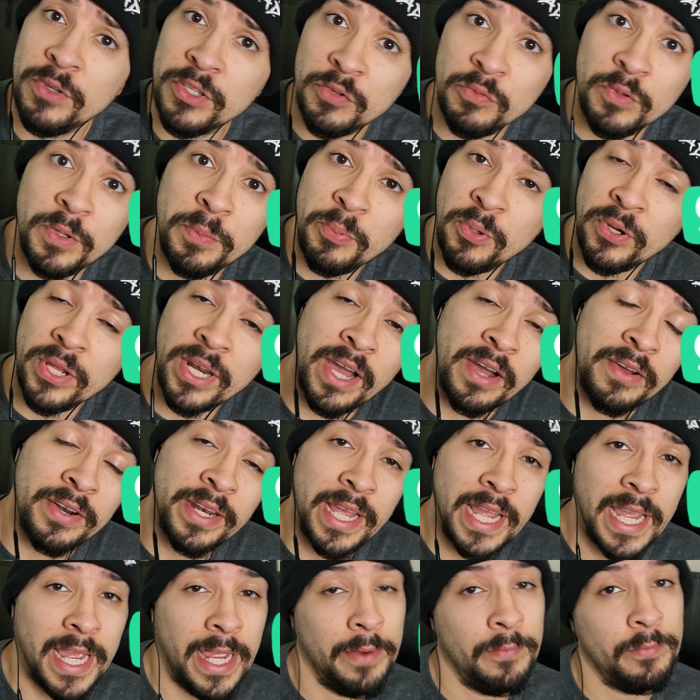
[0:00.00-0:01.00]
which we put out
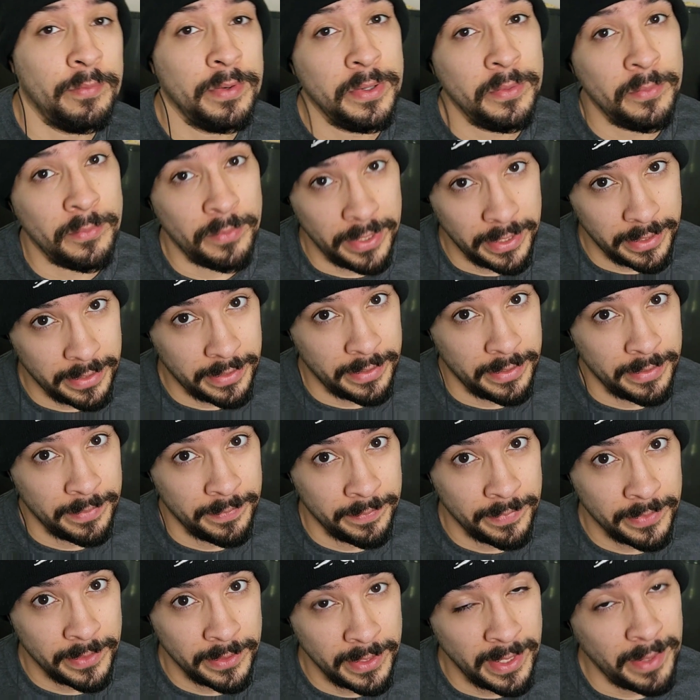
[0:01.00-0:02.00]
every week,
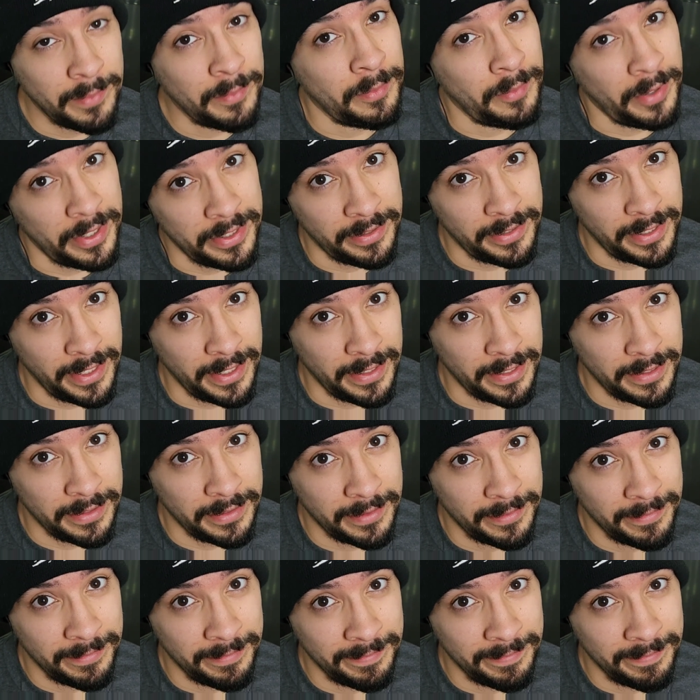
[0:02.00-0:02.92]
every Wednesday at least.